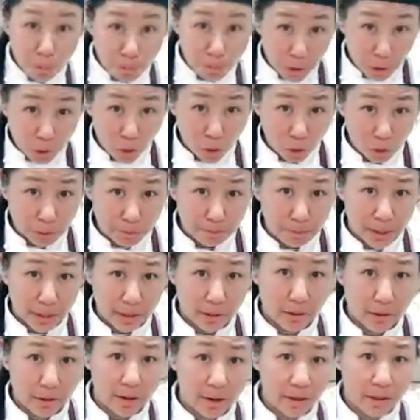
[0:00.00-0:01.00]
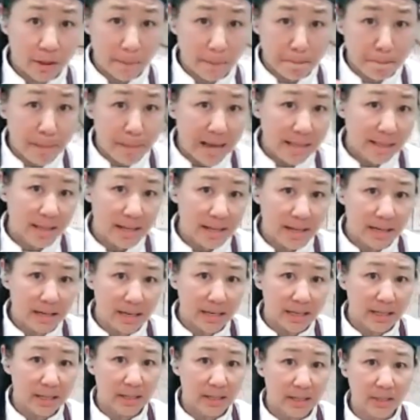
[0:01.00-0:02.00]
Super cold butter. The
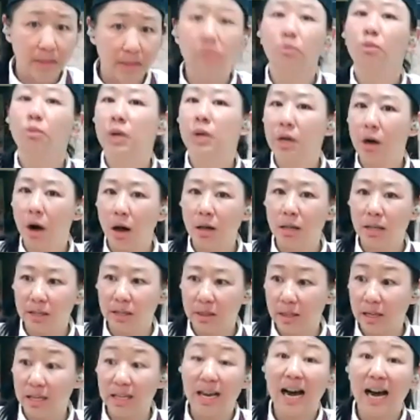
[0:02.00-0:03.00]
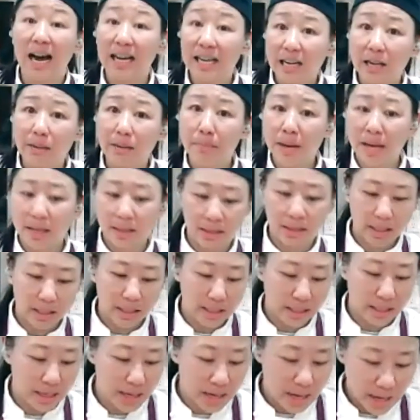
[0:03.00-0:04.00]
method is, we call it the cutting
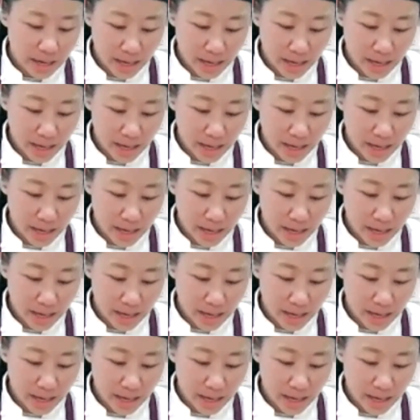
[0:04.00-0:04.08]
method,